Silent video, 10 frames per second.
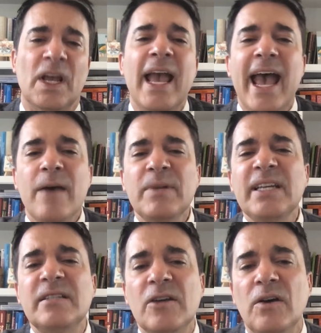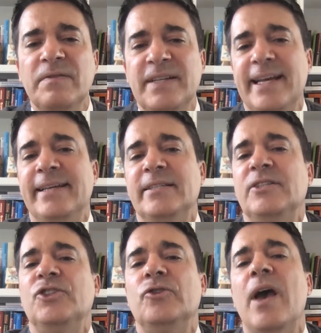How many tough days did
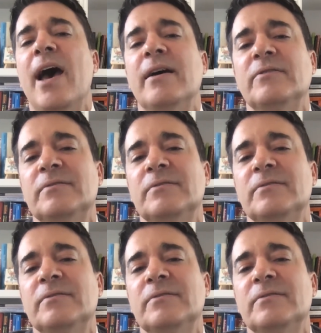you have